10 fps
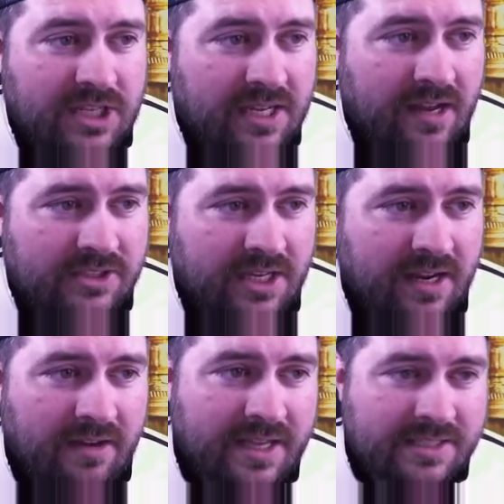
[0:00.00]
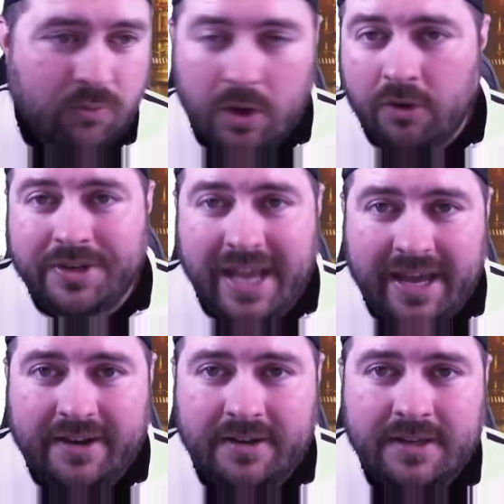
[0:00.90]
It's real
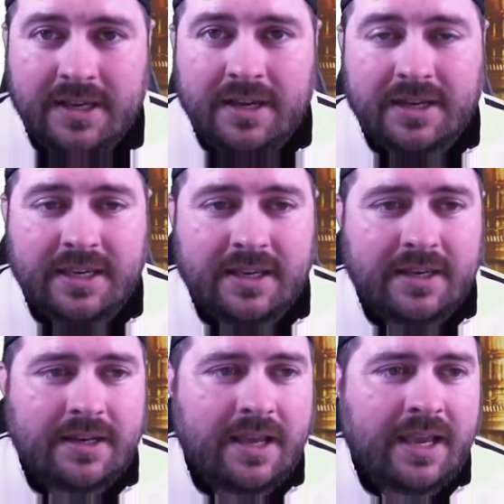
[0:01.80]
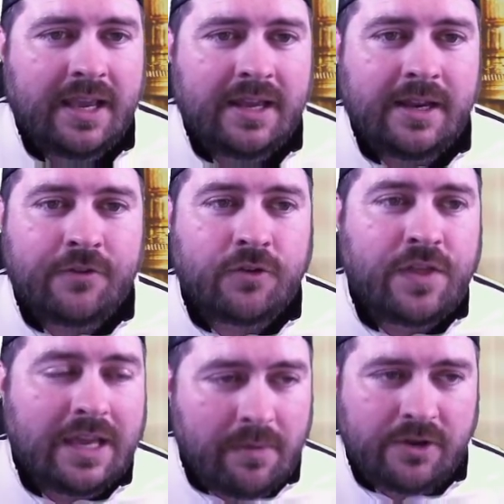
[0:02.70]
data again. And if you're
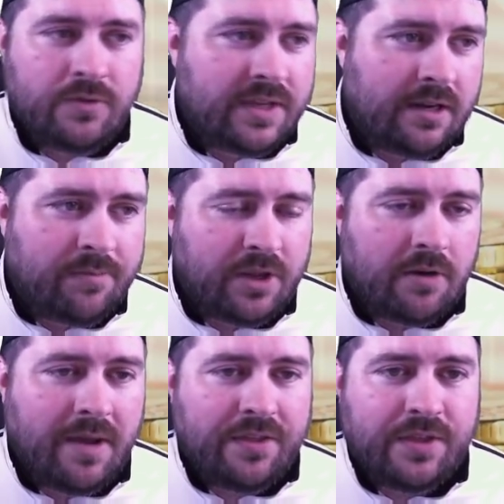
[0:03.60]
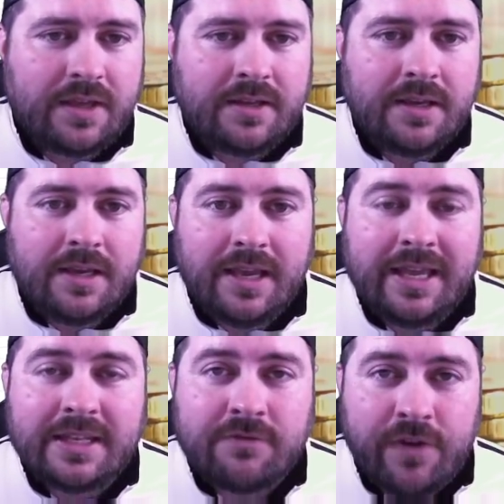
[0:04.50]
thinking about doing the get a player method,
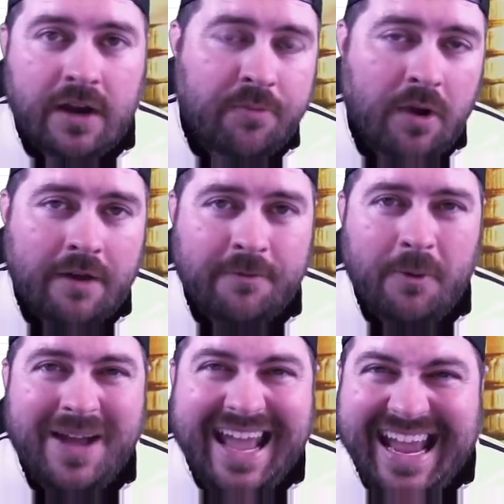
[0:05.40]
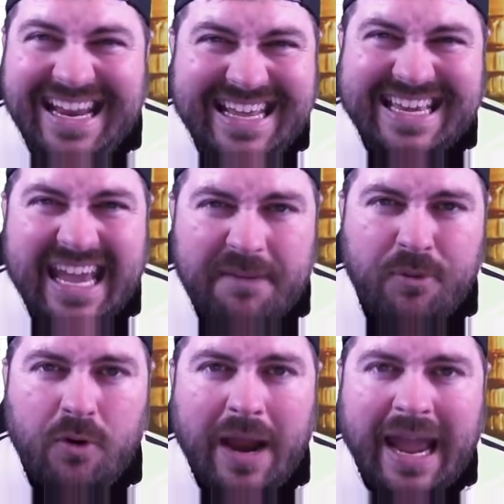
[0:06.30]
it is very profitable. 80K
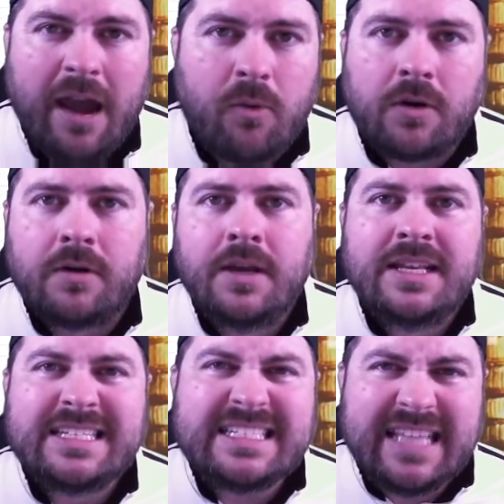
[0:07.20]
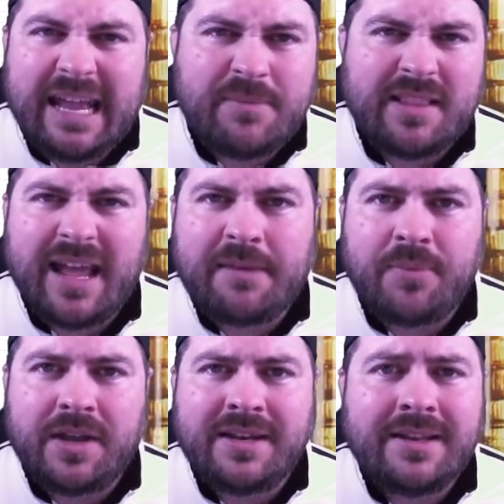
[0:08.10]
per hour. Slam the like
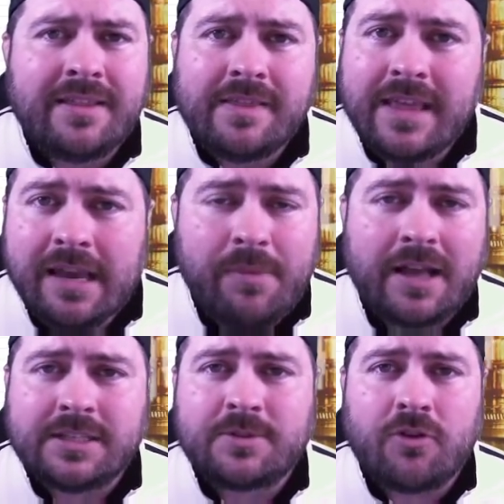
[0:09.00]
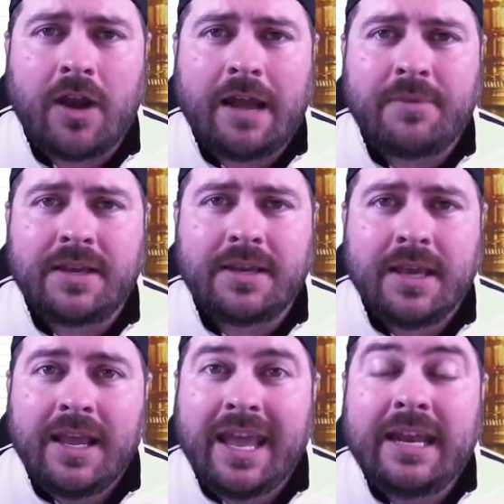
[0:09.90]
button. Think about subscribing.
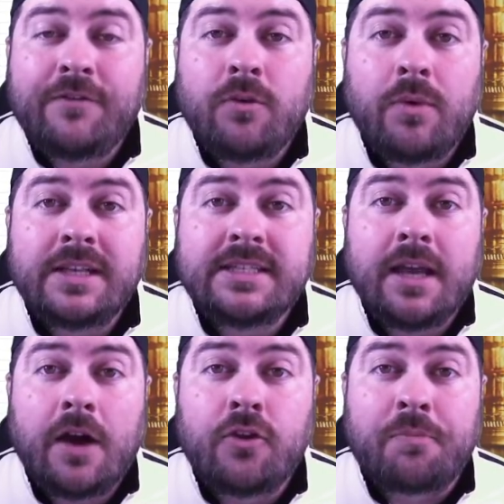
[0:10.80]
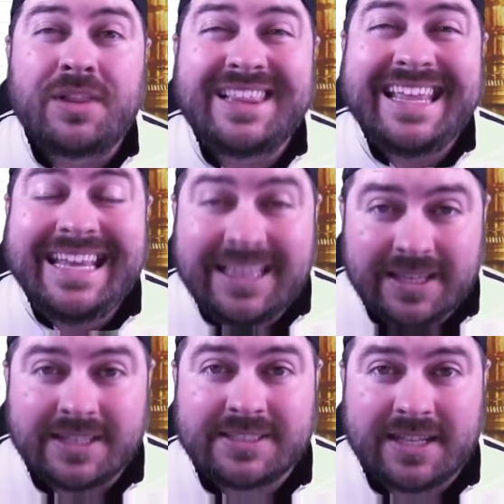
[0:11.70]
And if you want to see other
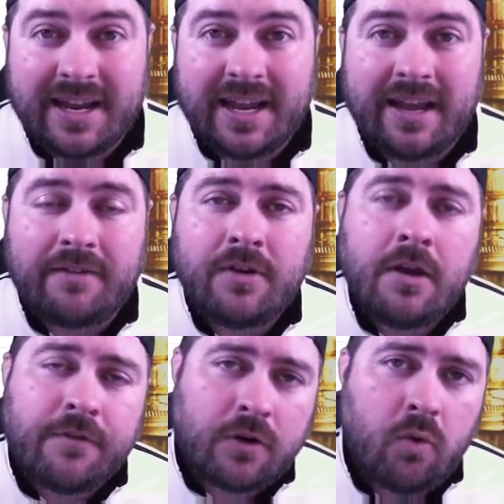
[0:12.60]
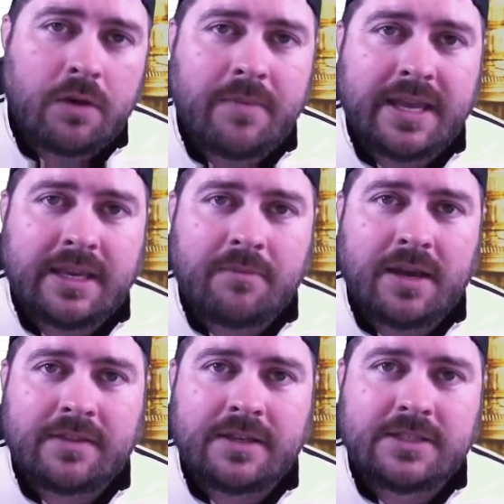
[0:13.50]
playlists that I have for coin making
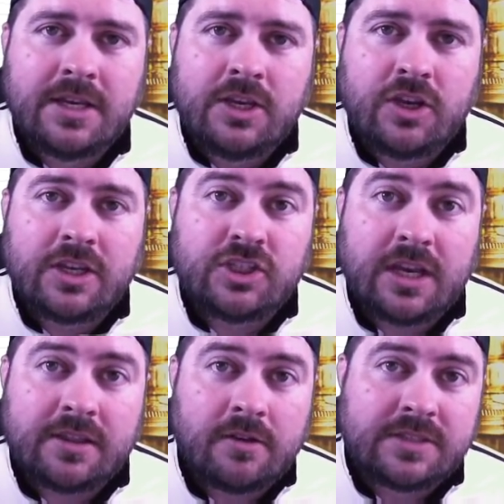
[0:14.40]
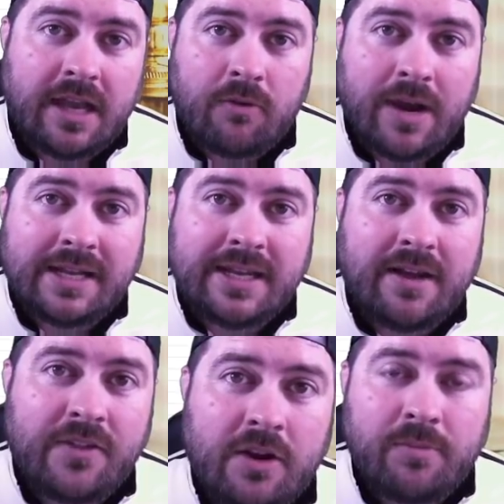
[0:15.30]
methods, you can check those out right
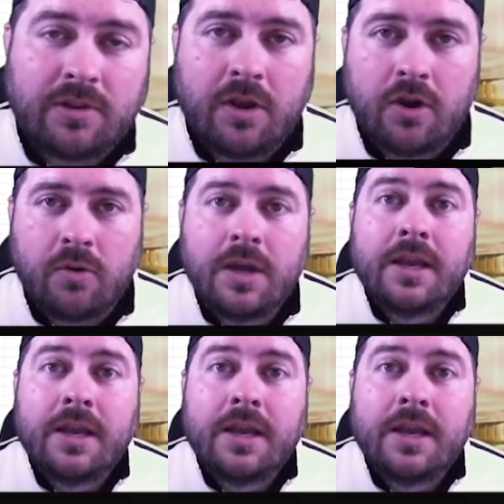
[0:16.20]
down there below.